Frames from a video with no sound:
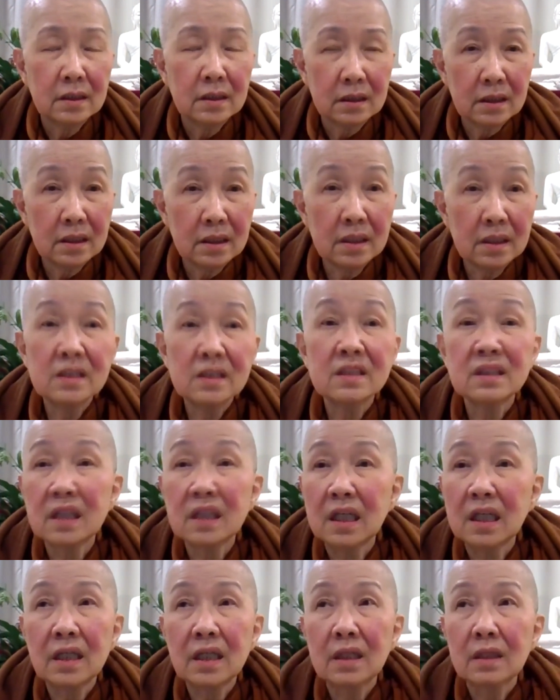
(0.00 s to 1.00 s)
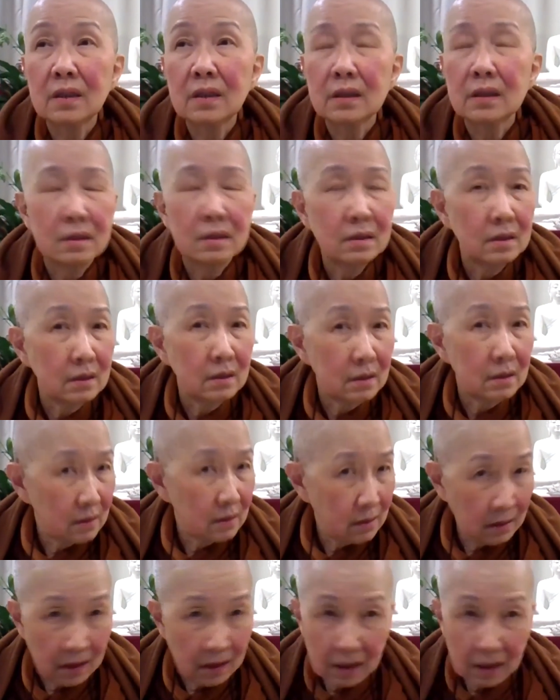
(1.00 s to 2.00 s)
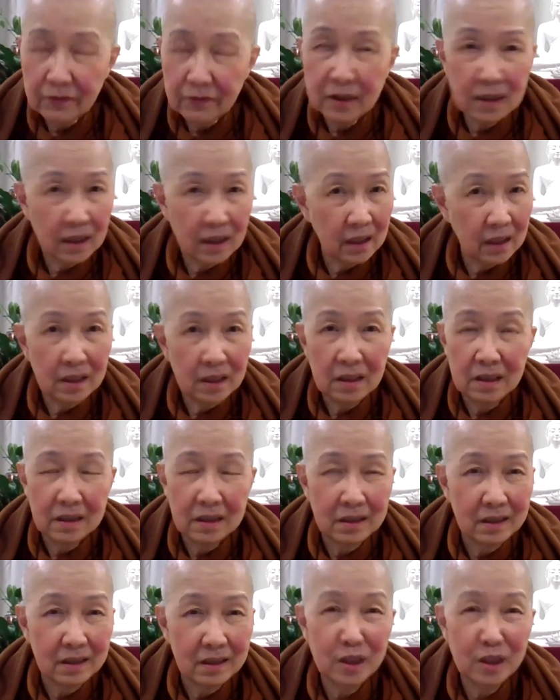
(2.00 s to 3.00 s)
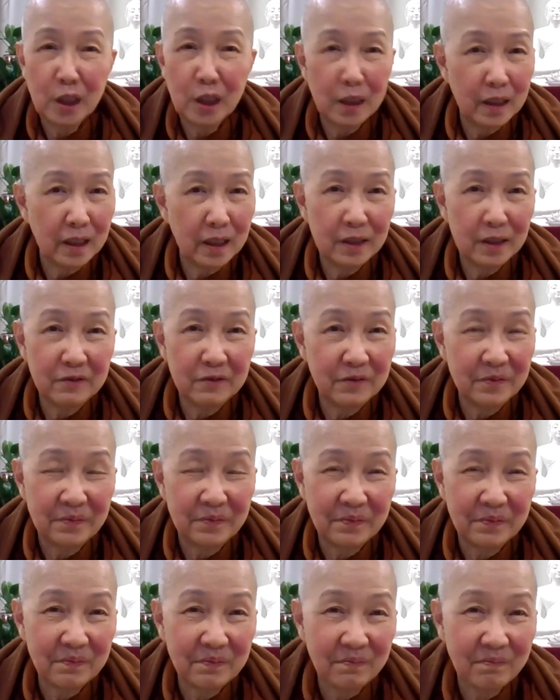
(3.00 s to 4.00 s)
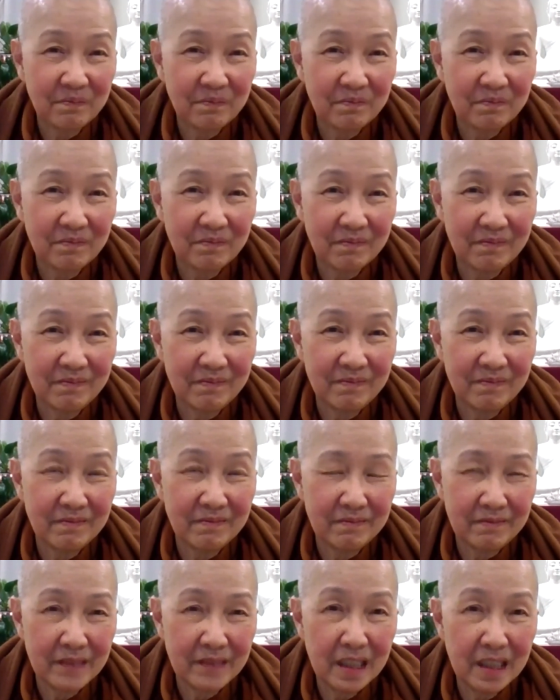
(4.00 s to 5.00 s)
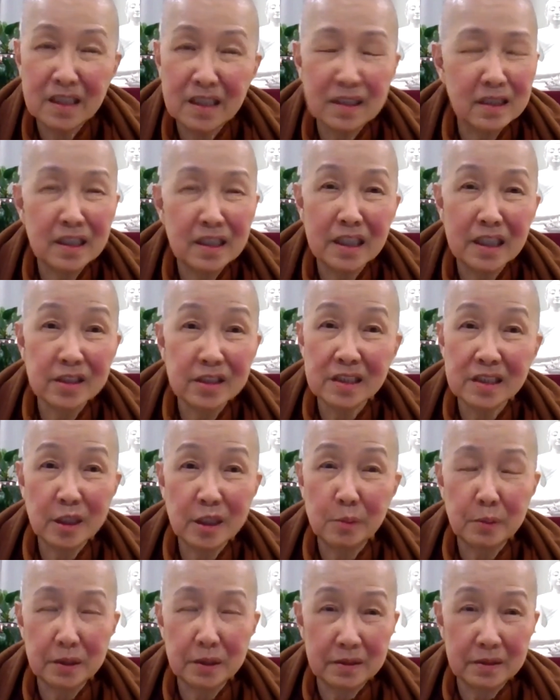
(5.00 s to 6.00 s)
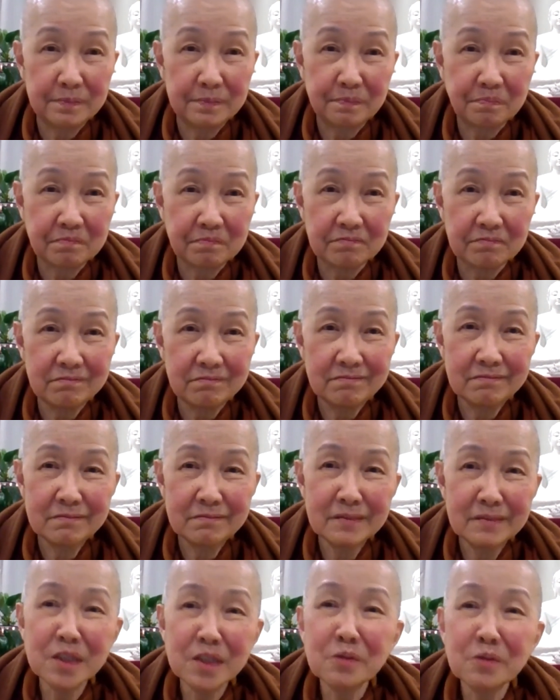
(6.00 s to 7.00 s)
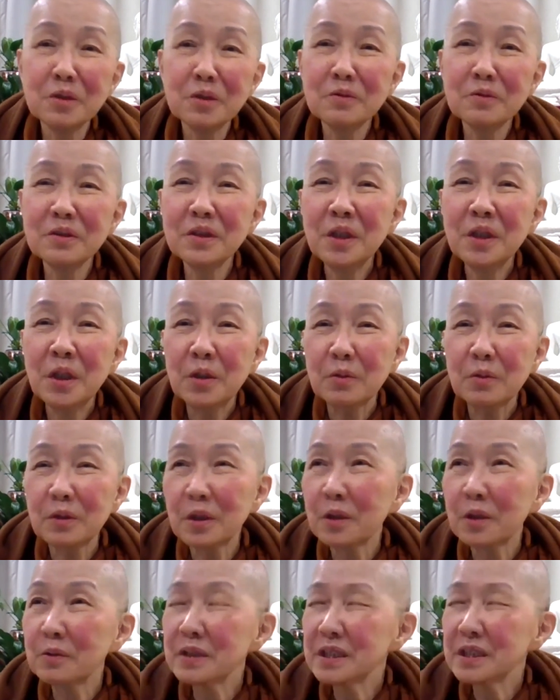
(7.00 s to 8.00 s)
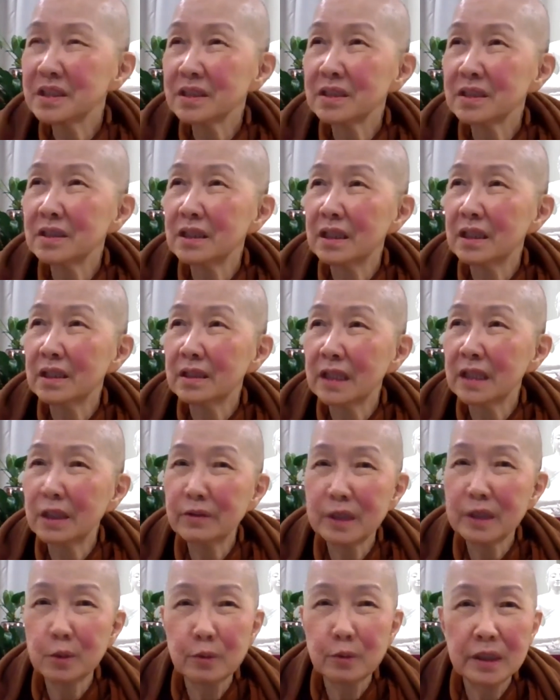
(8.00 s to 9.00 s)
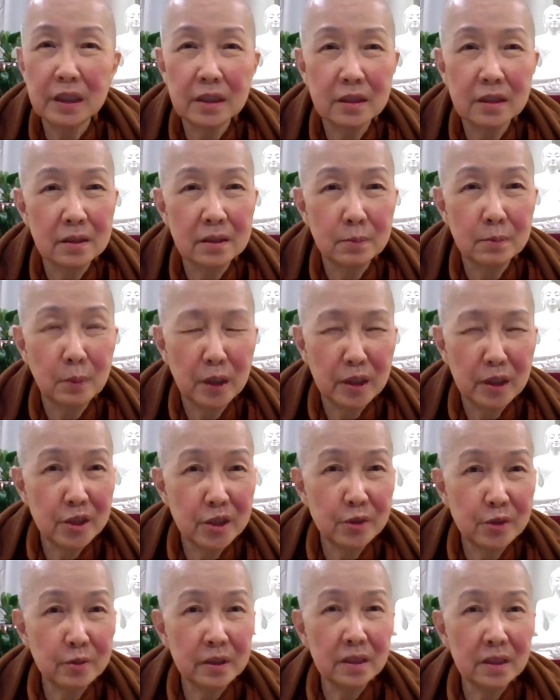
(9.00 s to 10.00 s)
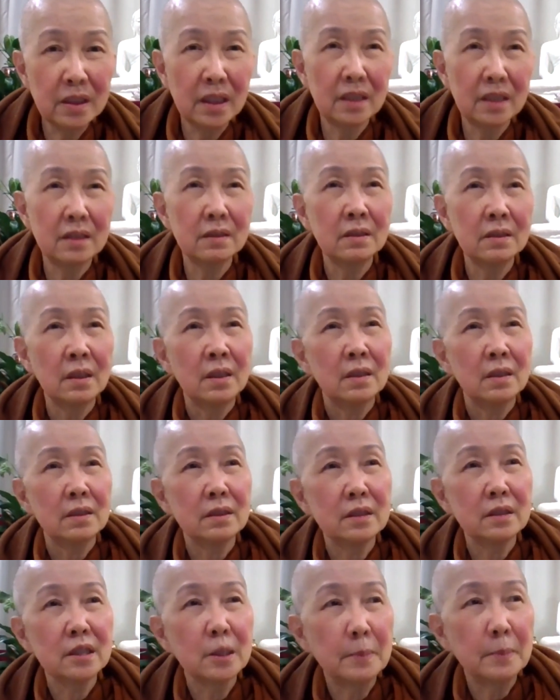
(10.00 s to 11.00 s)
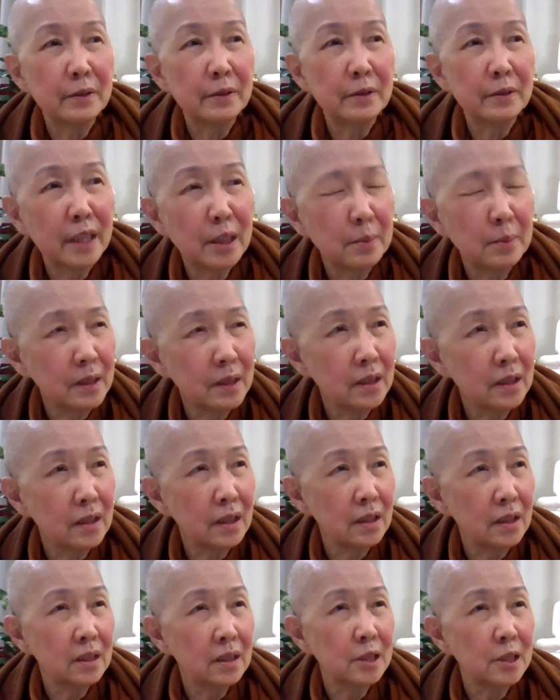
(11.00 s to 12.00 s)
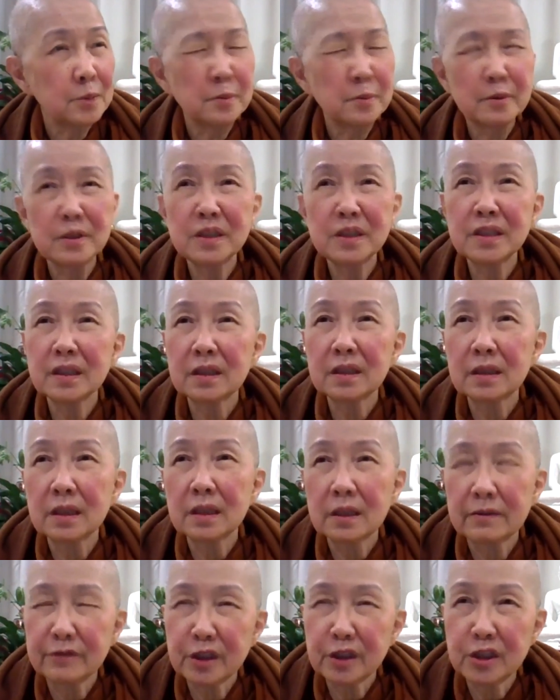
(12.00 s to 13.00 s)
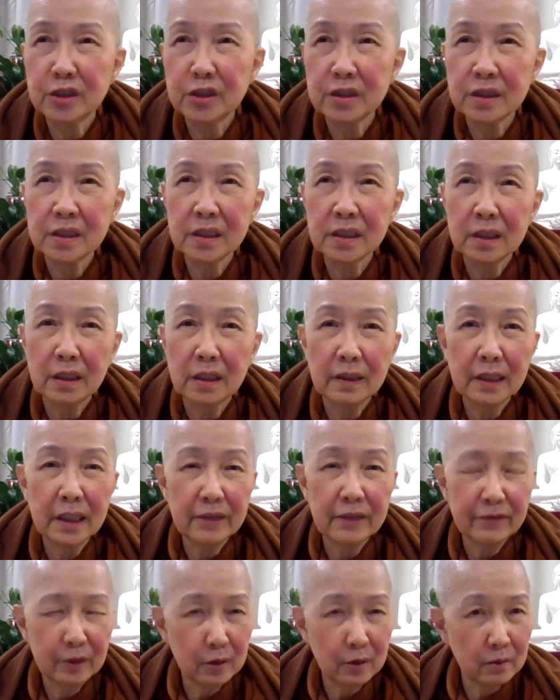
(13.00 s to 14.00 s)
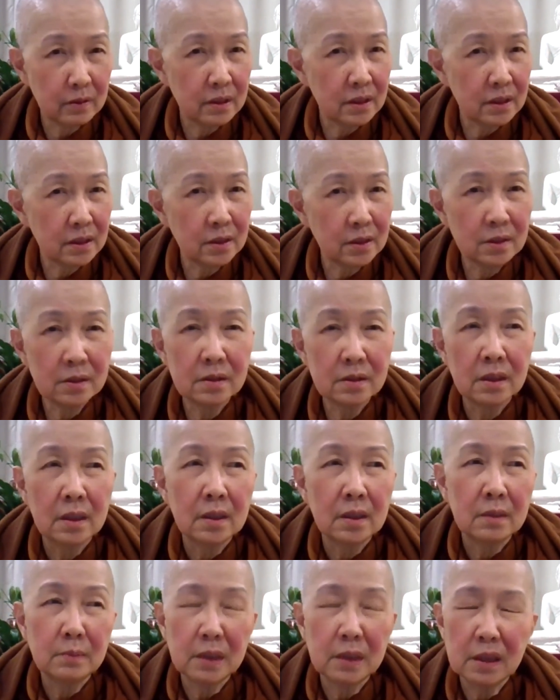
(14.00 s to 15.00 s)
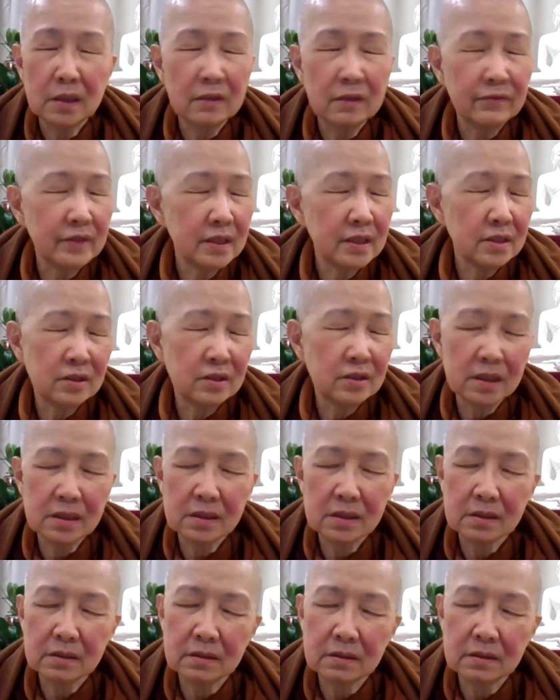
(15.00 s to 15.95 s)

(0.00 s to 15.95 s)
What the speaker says: is there every day in our life. Anything can just happen. That's why we always, now that we are in the monastery and learning about Dhamma and experiencing a lot of changes in our life and all those things, many of us just